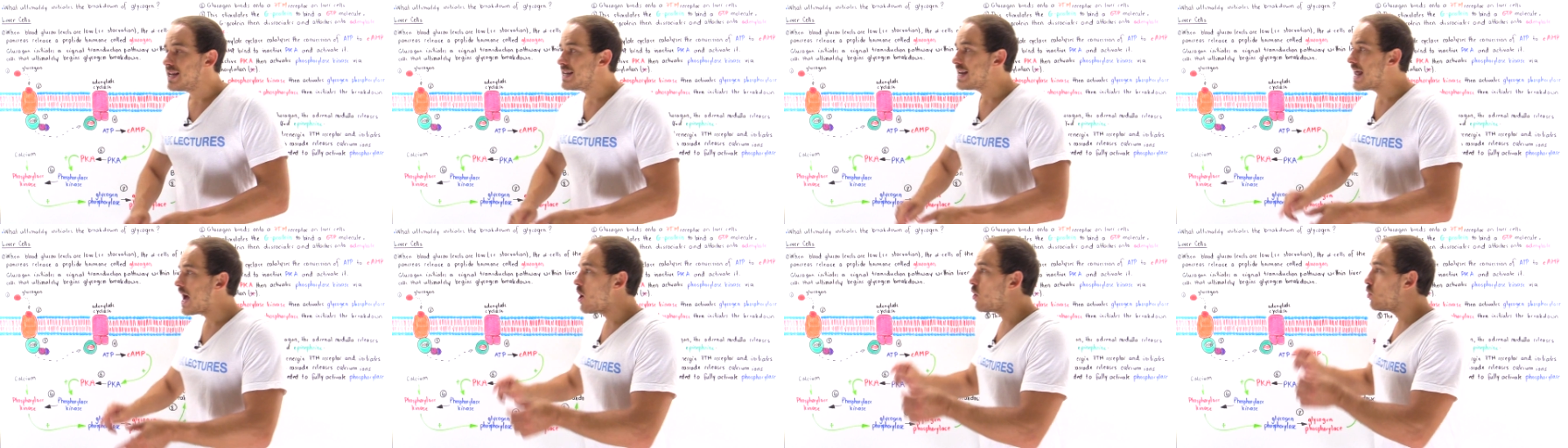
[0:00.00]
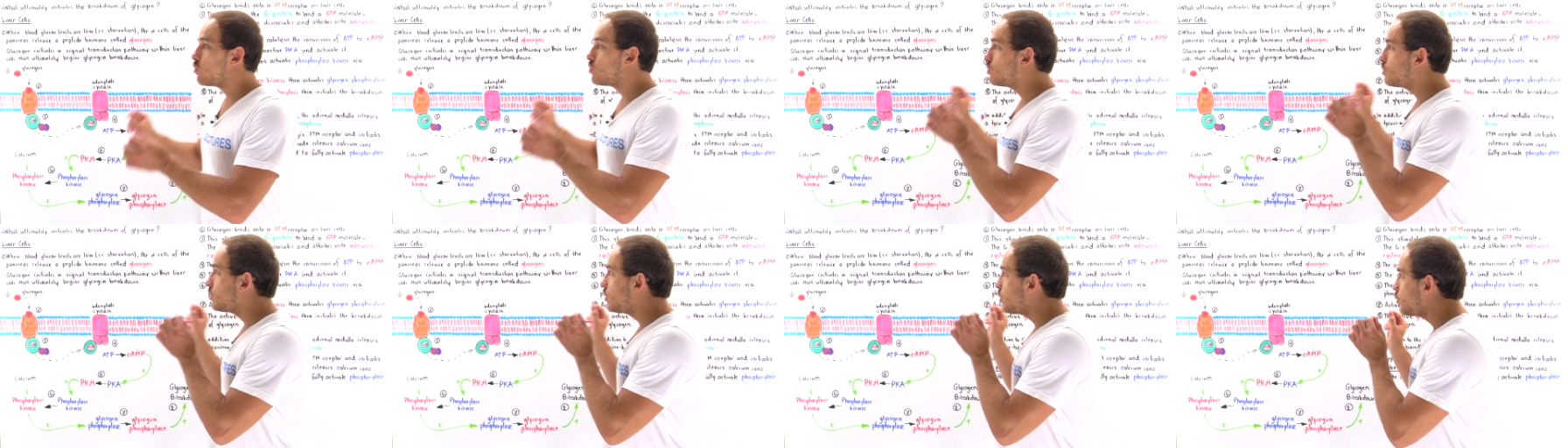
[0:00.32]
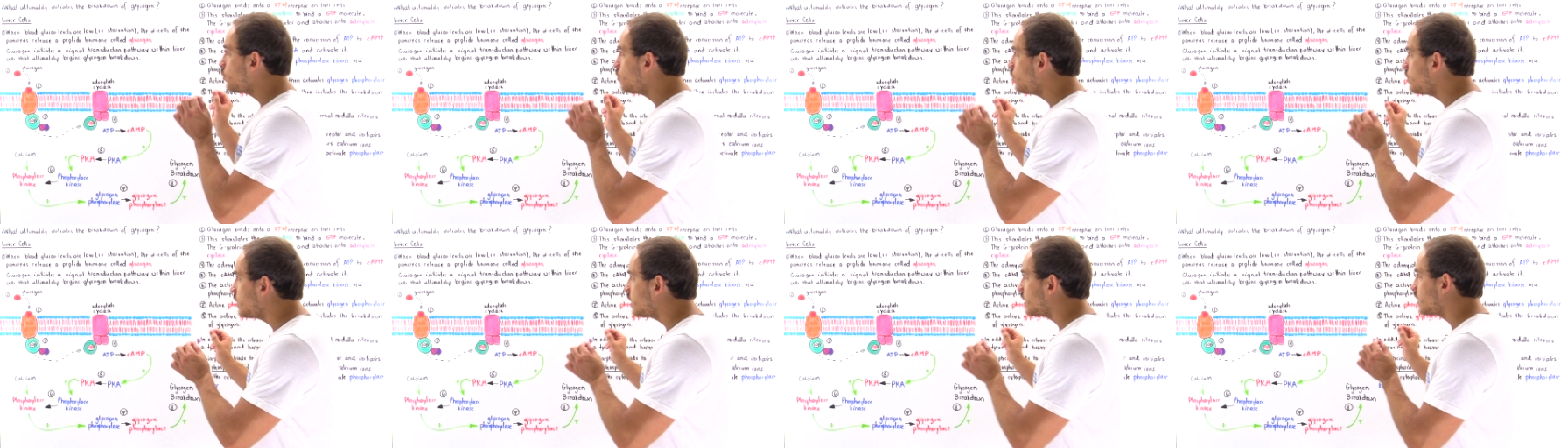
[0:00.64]
Now,
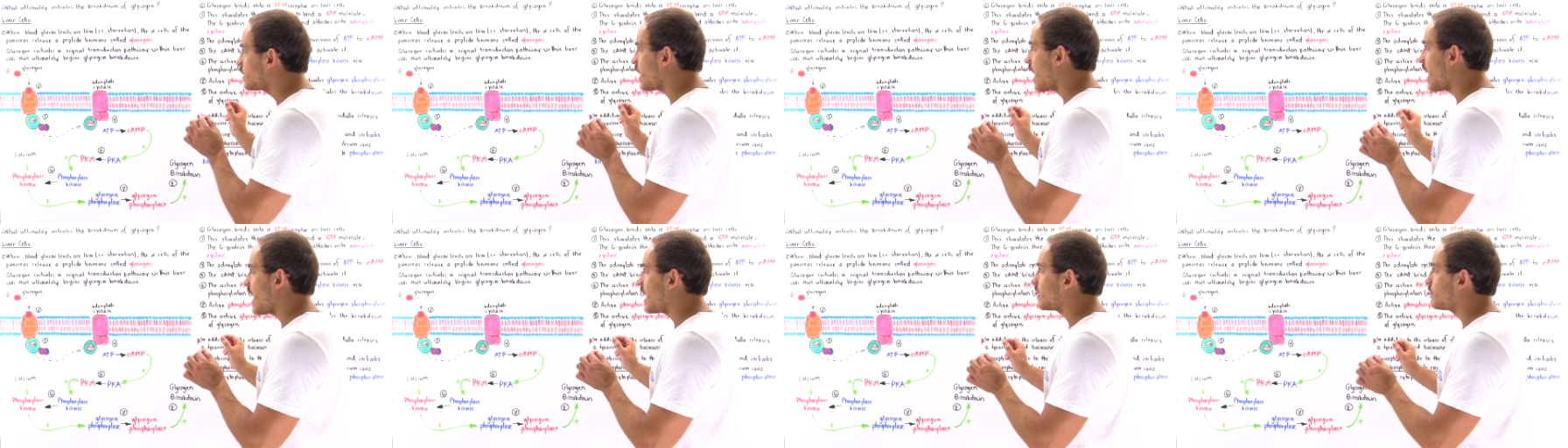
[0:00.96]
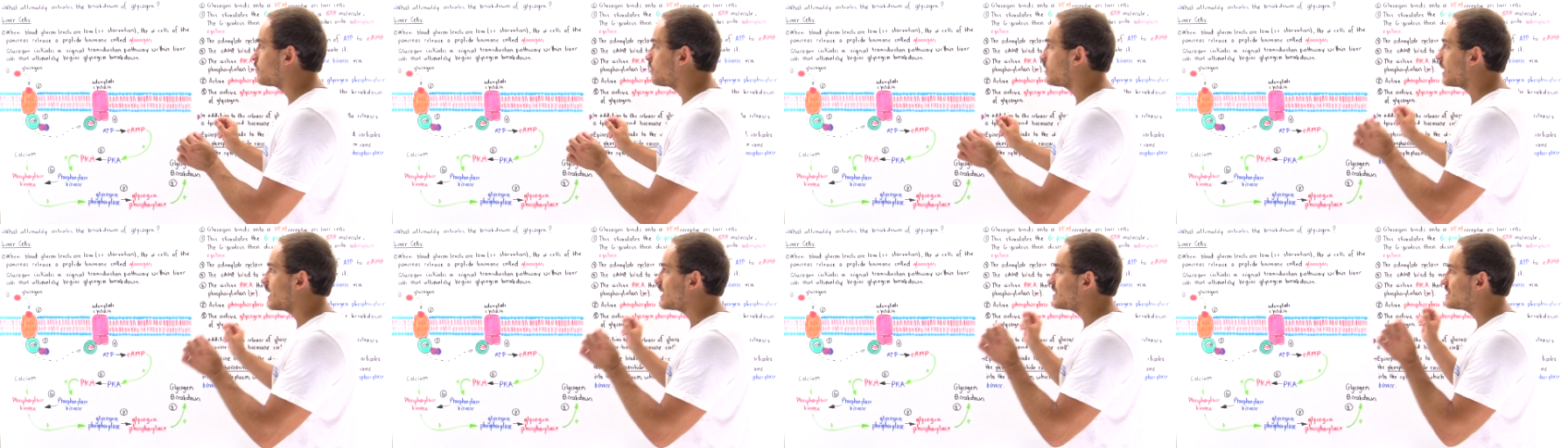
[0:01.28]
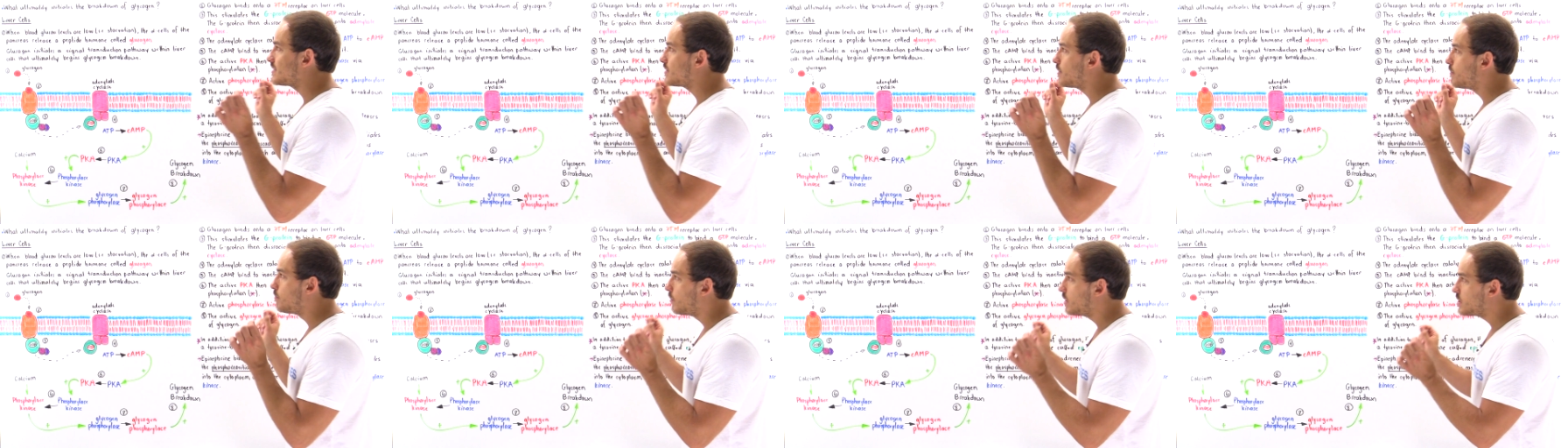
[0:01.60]
glucagon
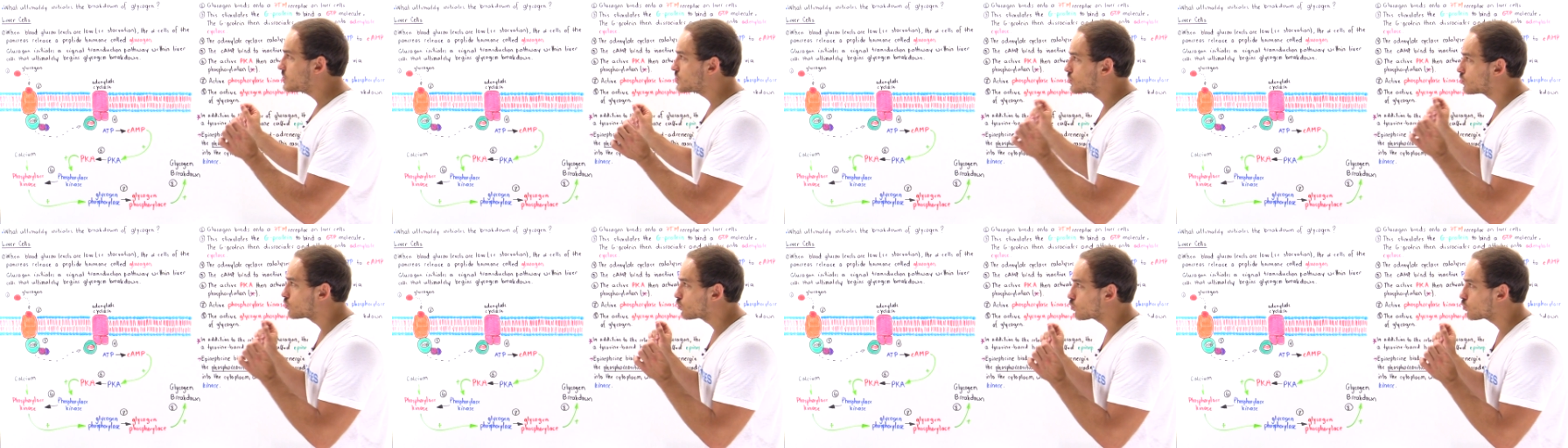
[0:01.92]
plays a much